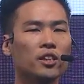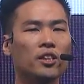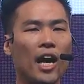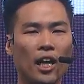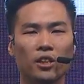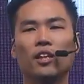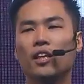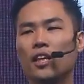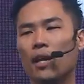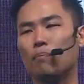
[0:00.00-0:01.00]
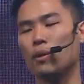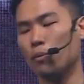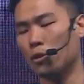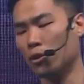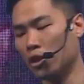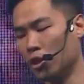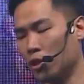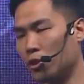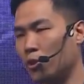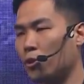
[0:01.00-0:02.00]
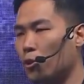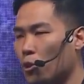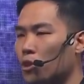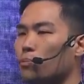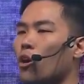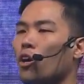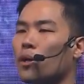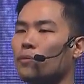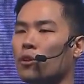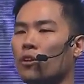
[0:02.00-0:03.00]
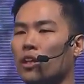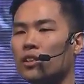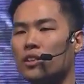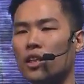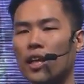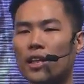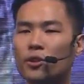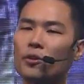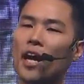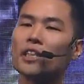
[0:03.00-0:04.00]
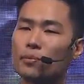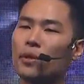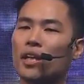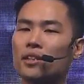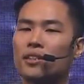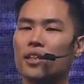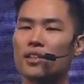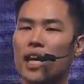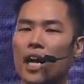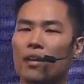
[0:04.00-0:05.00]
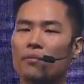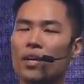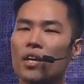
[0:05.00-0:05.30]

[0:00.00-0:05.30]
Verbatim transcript: to actually get people to use more cryptocurrency and to experience this kind of